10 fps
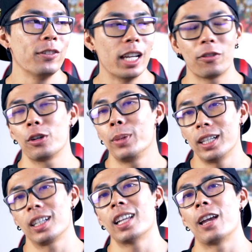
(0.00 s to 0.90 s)
never
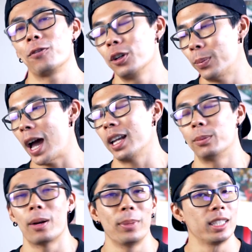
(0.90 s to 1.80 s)
made a client feel bad
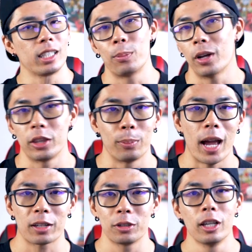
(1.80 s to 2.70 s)
about messing up on their
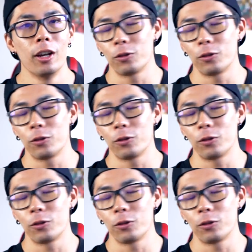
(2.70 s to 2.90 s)
macros,